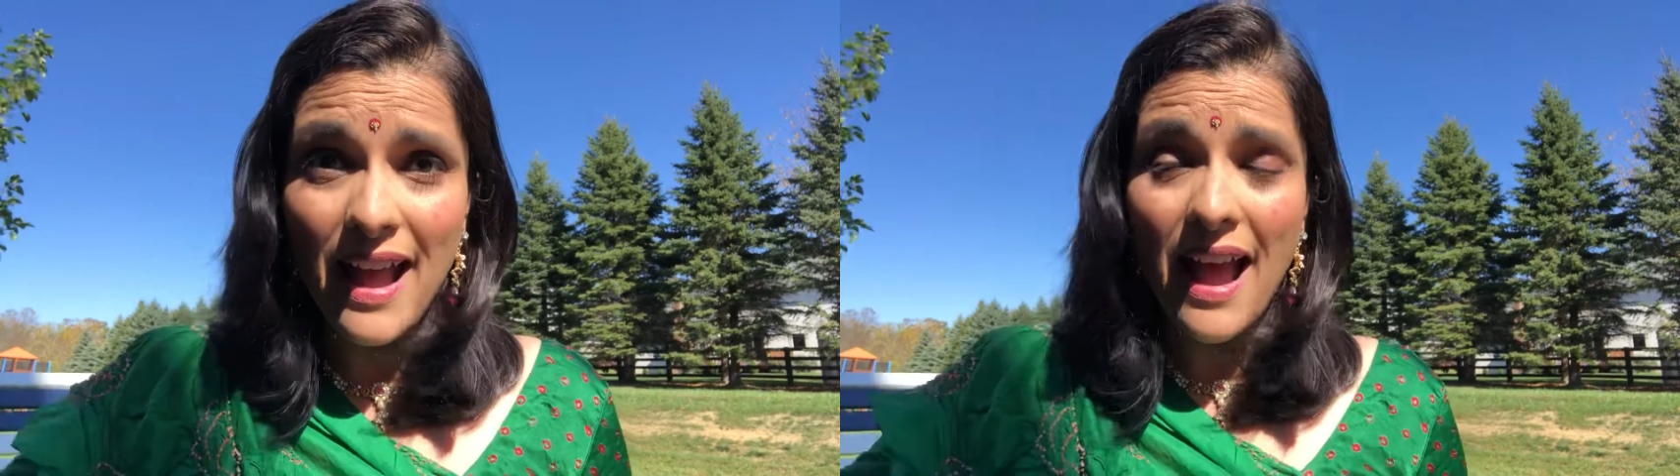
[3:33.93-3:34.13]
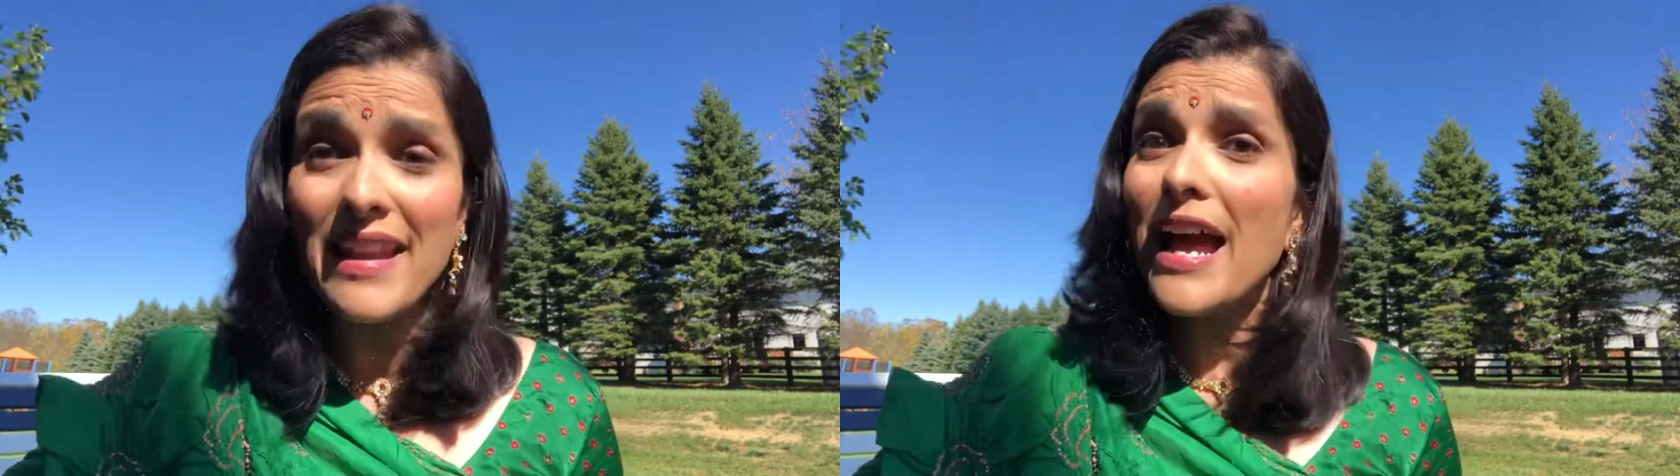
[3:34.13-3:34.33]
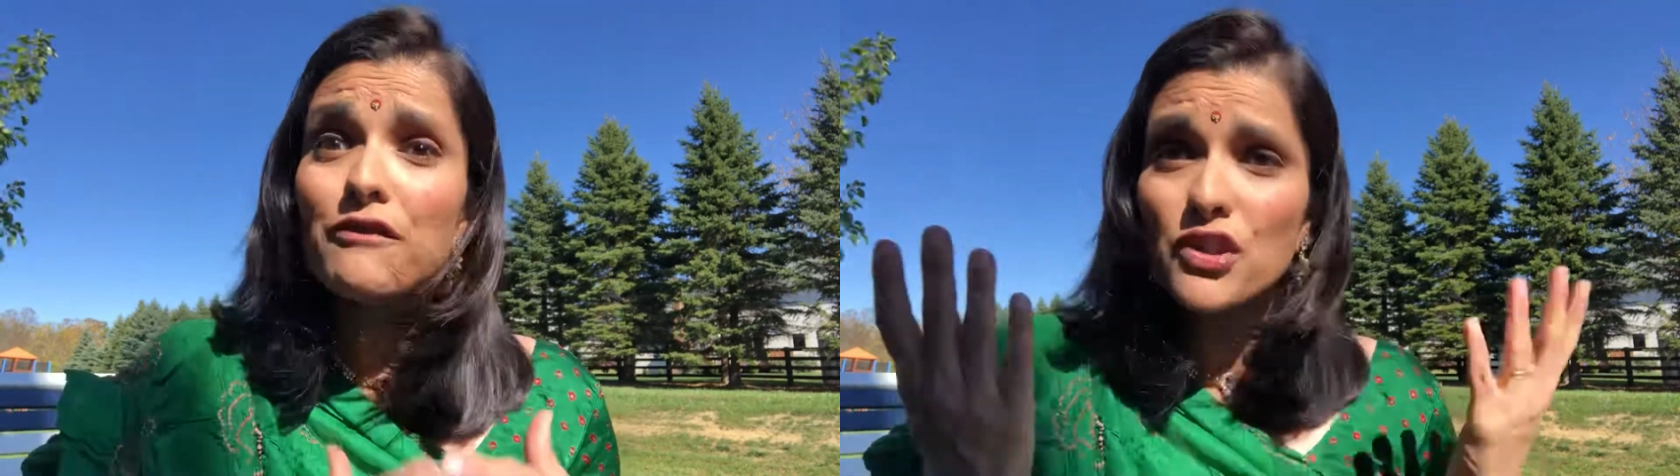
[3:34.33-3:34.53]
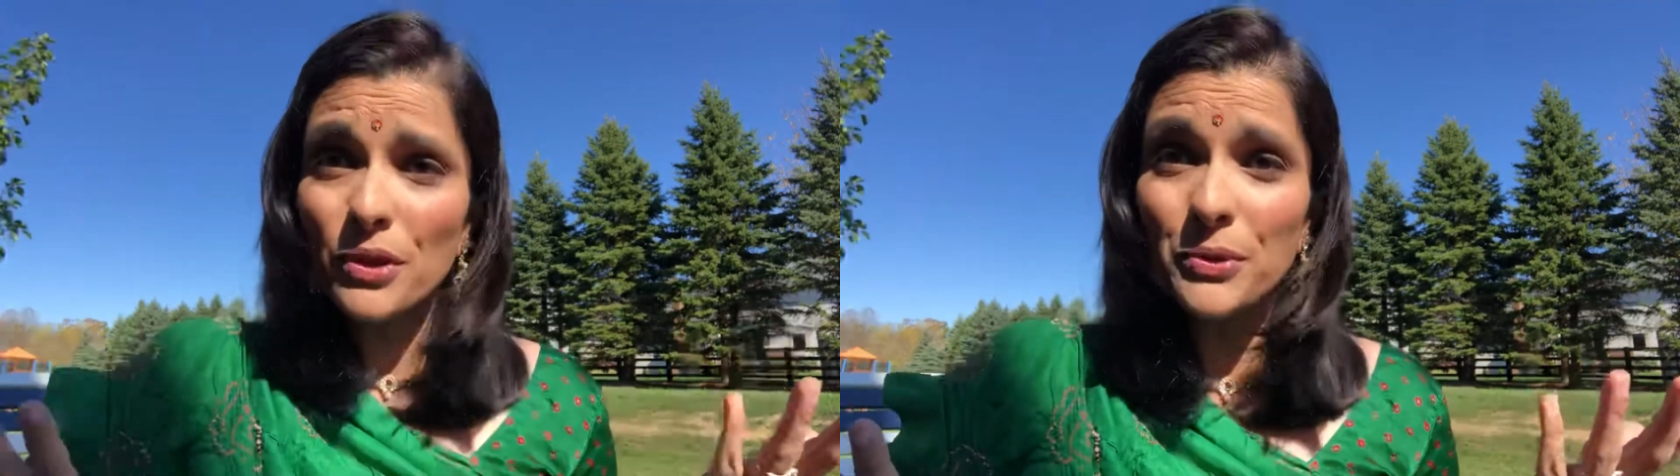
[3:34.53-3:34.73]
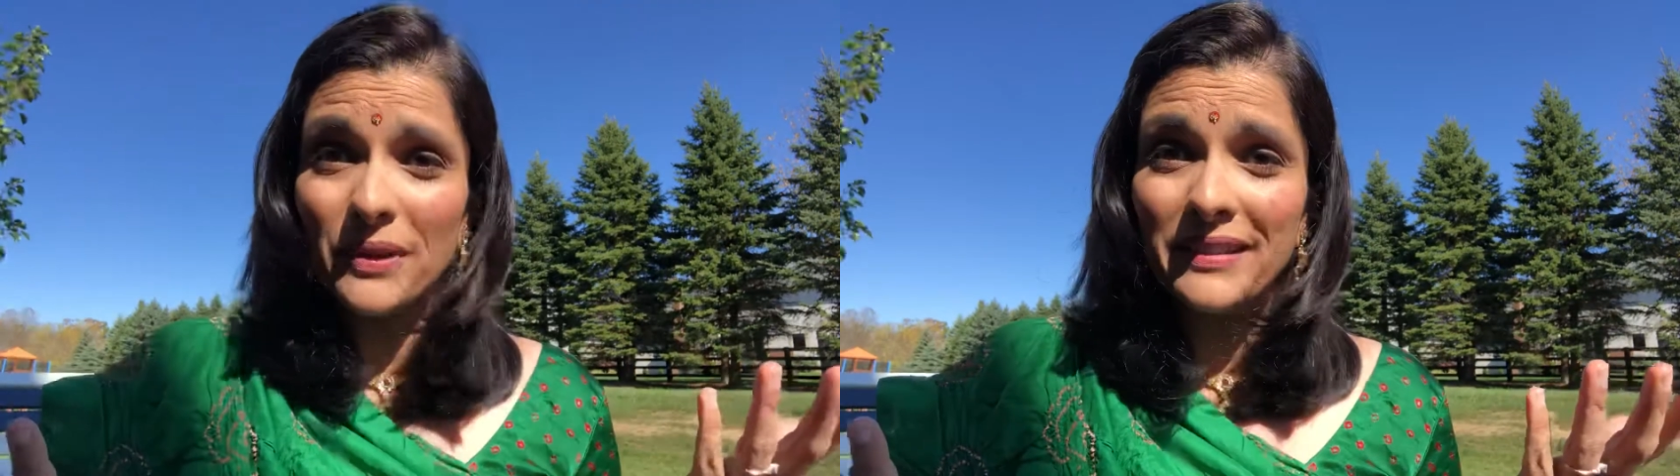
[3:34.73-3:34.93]
and have
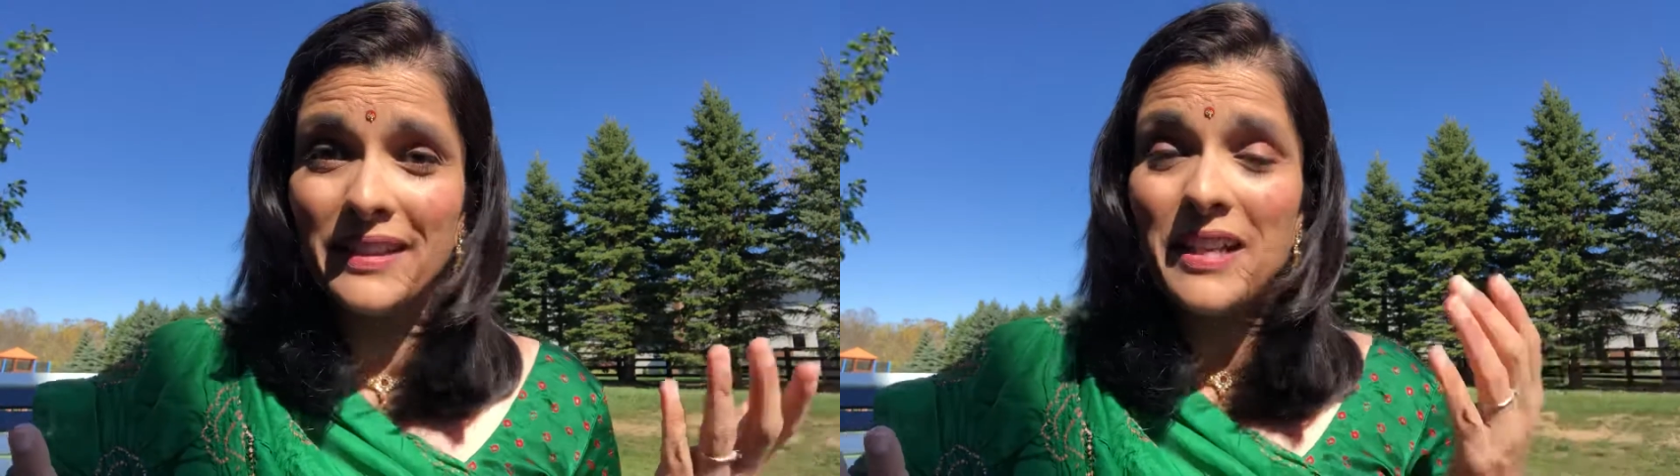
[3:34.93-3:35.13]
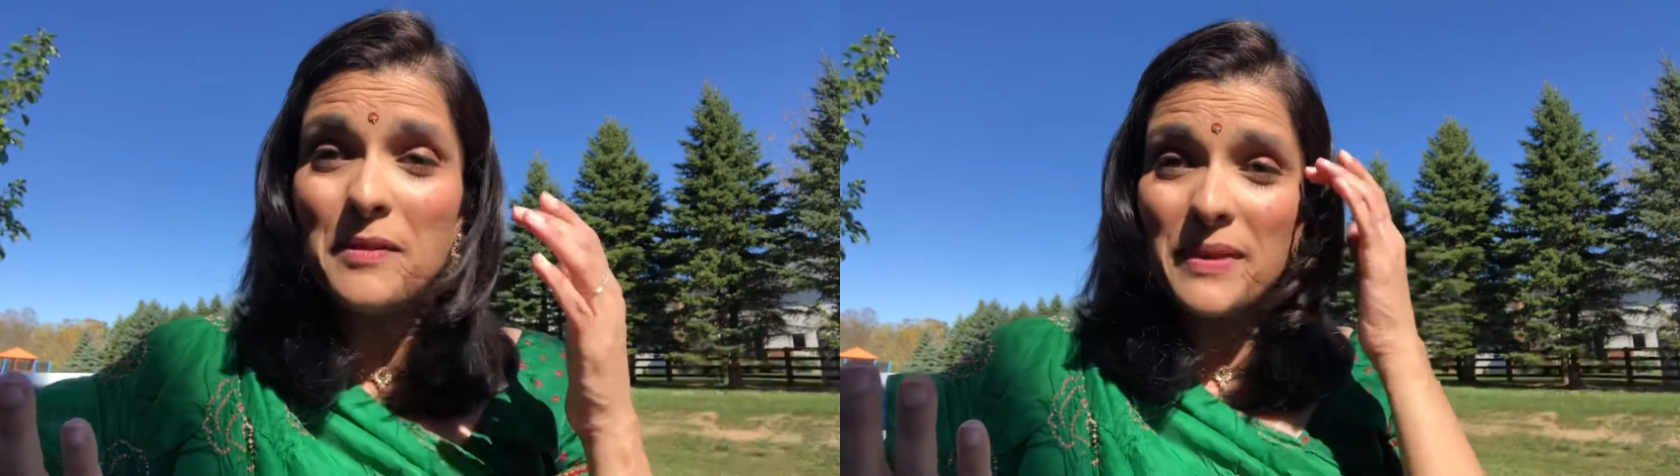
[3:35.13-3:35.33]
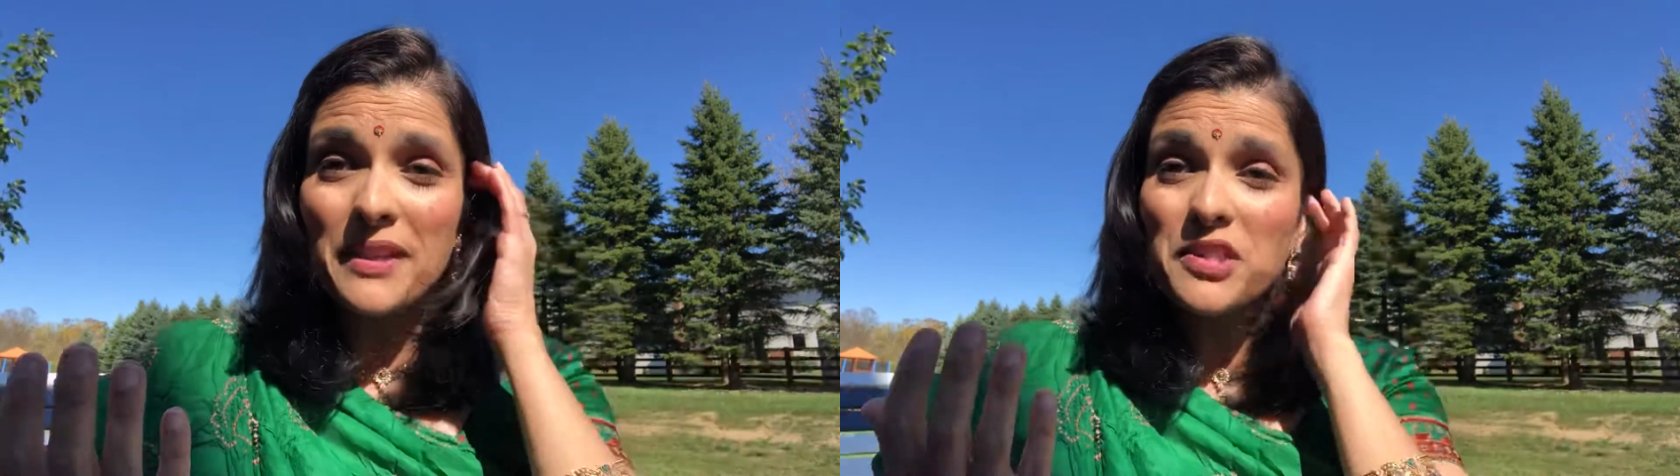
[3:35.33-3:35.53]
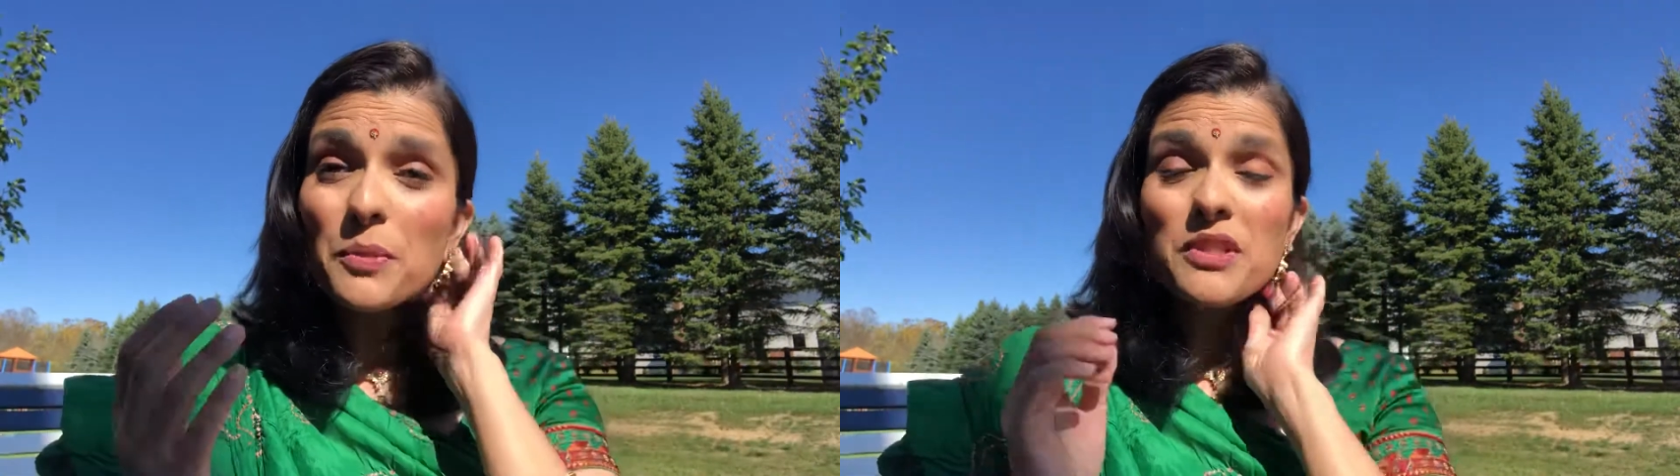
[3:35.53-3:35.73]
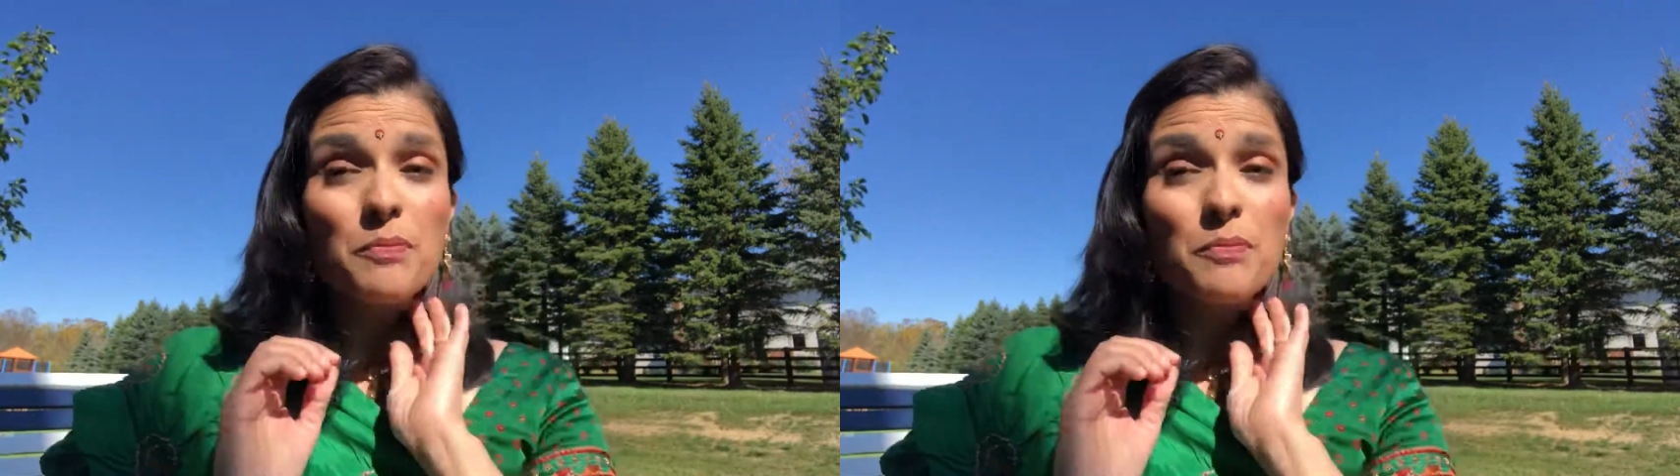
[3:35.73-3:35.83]
children because there was a